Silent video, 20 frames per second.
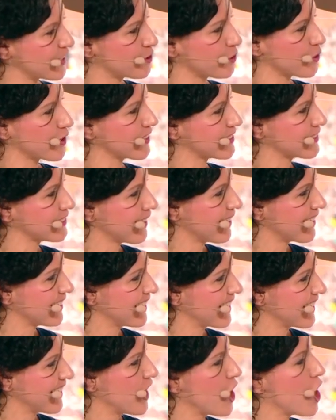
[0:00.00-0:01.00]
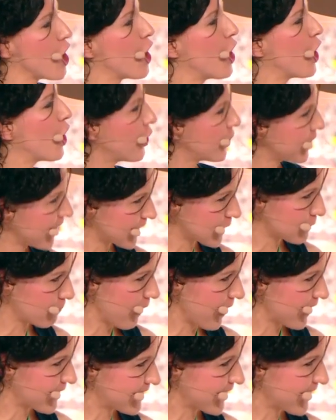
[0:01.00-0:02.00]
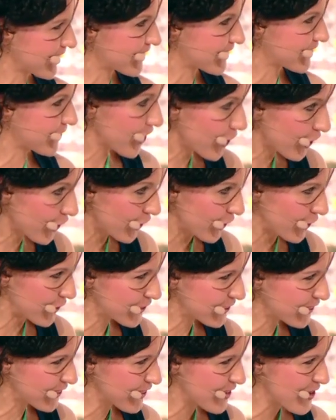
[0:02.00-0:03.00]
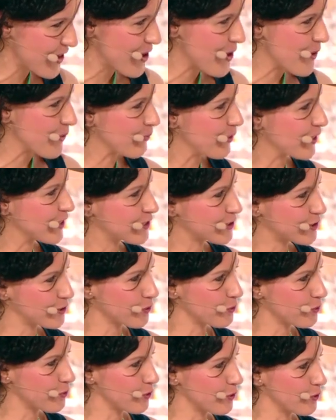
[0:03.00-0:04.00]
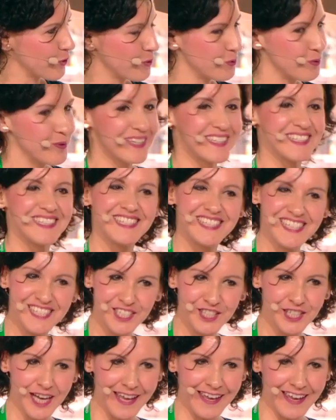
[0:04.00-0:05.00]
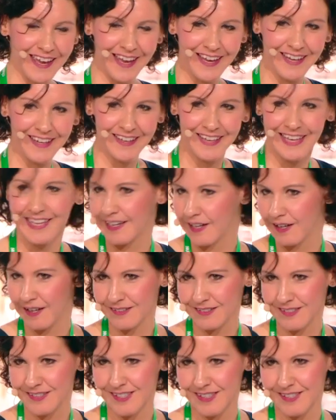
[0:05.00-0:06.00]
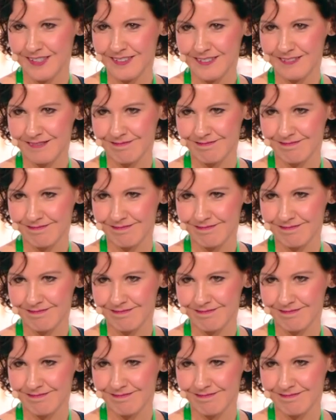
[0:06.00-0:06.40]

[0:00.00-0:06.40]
took a slightly unexpected turn, which saw you DJing in London,